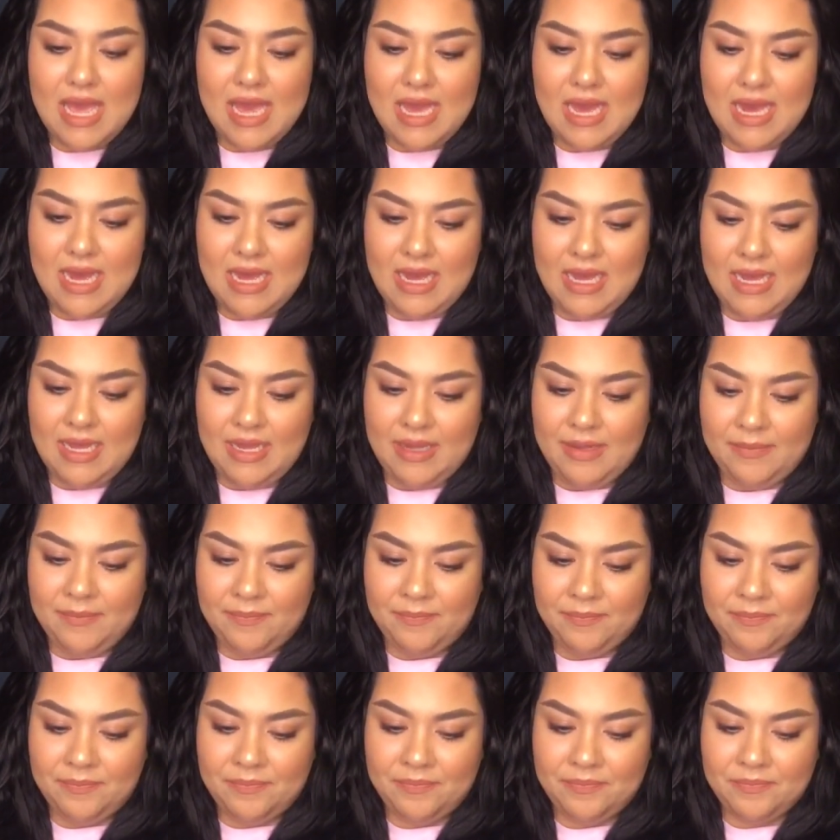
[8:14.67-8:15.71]

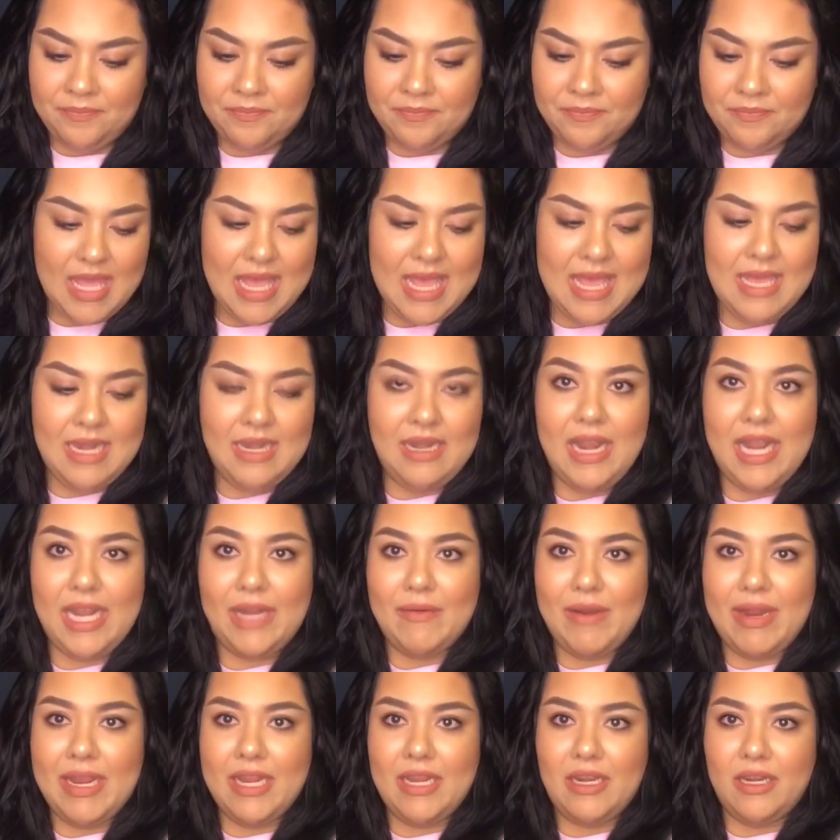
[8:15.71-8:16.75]
and like
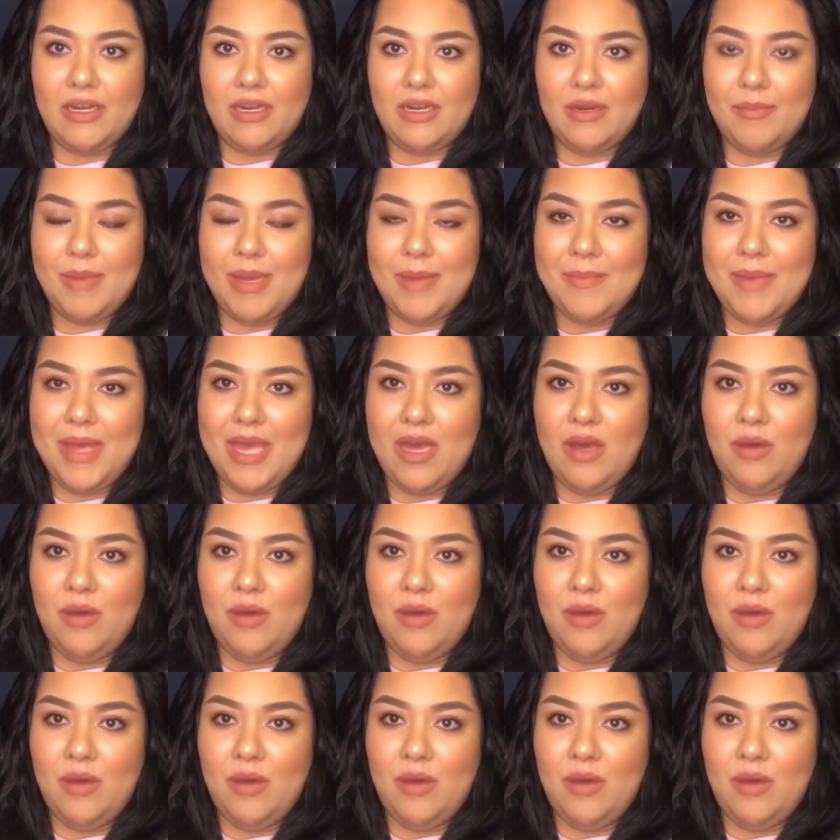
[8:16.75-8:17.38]
right here by my